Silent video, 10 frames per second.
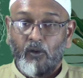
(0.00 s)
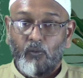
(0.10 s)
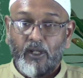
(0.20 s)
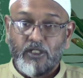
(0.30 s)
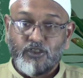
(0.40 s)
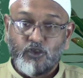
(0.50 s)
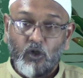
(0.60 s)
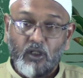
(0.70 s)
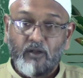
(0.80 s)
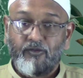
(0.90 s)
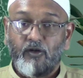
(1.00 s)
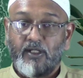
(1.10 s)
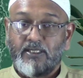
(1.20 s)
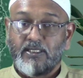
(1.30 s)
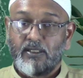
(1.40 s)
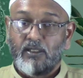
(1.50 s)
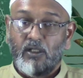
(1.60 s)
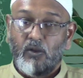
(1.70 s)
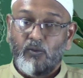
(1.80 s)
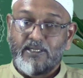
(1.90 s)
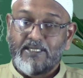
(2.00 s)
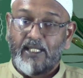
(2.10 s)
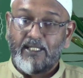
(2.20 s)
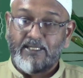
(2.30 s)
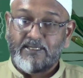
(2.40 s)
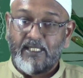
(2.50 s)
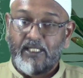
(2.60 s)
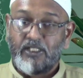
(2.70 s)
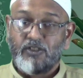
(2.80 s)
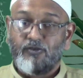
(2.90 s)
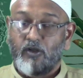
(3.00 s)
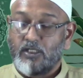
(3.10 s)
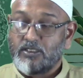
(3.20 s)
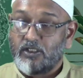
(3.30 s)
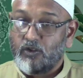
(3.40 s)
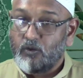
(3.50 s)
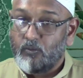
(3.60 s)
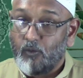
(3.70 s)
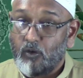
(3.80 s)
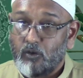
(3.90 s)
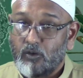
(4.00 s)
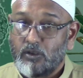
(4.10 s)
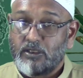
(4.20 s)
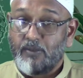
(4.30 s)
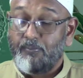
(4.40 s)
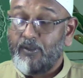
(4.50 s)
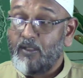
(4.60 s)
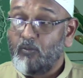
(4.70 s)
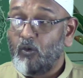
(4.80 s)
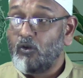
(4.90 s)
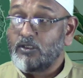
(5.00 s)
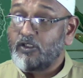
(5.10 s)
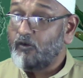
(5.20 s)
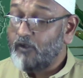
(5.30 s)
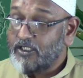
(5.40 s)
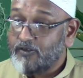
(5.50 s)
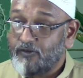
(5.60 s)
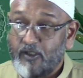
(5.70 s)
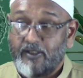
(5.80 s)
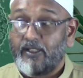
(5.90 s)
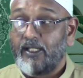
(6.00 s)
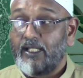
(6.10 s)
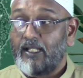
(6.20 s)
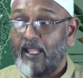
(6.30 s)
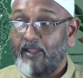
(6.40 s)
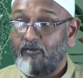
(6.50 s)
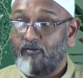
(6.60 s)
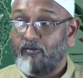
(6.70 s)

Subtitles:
We are stronger for it. We set the stage for us to do more, to be more, to reach further in life,